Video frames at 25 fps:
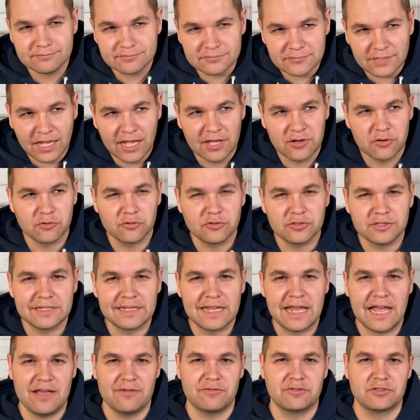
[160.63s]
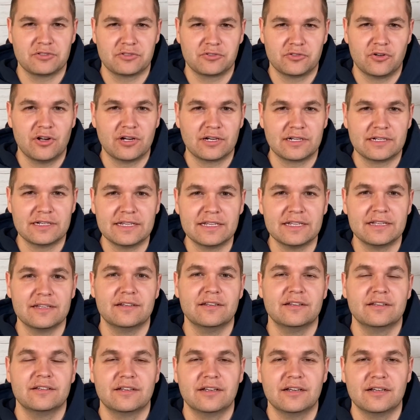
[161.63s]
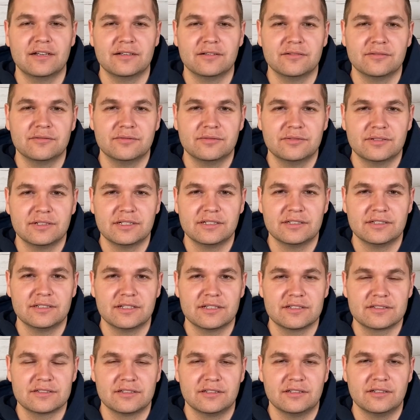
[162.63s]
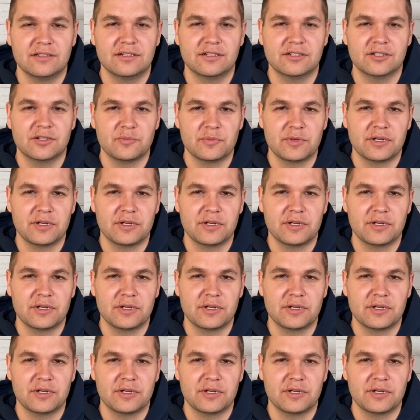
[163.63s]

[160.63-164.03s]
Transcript: I don't really have a strong need of a DSLR,